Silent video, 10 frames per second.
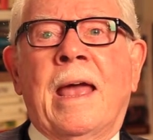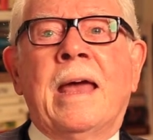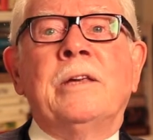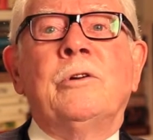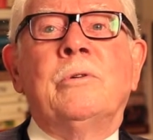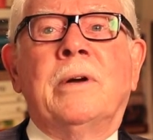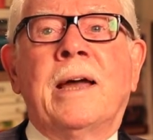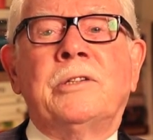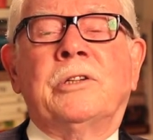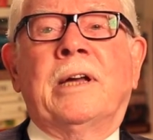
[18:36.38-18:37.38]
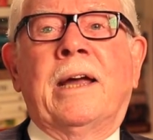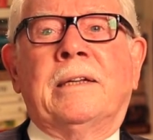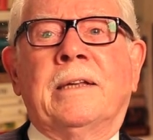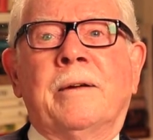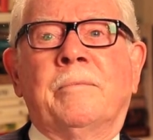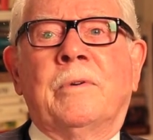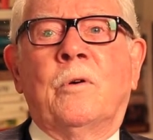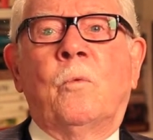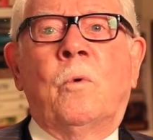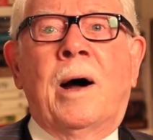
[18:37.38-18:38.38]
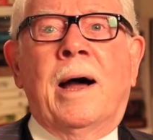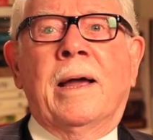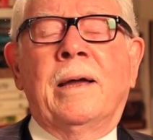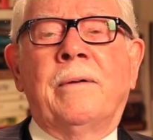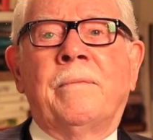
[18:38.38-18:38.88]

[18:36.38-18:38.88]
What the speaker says: And you educate them why.